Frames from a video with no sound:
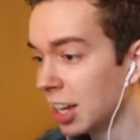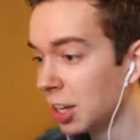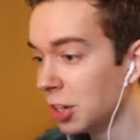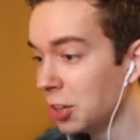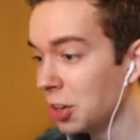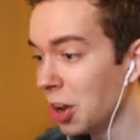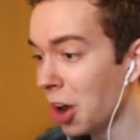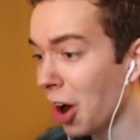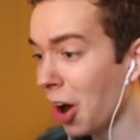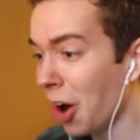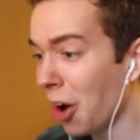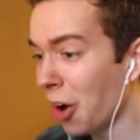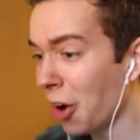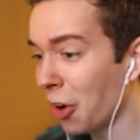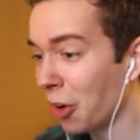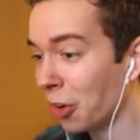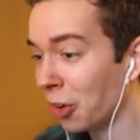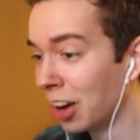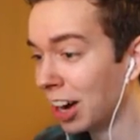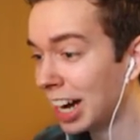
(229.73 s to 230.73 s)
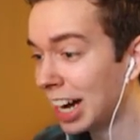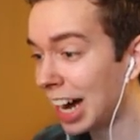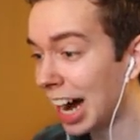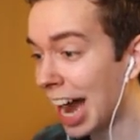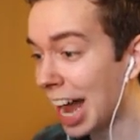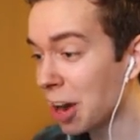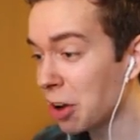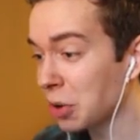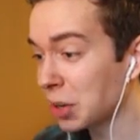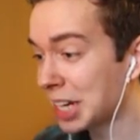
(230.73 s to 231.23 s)
No,
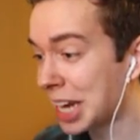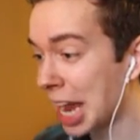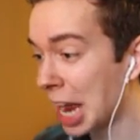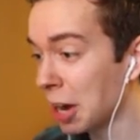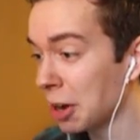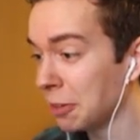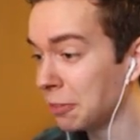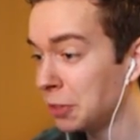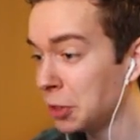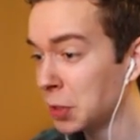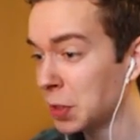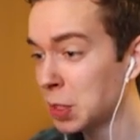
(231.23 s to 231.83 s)
I don't care if you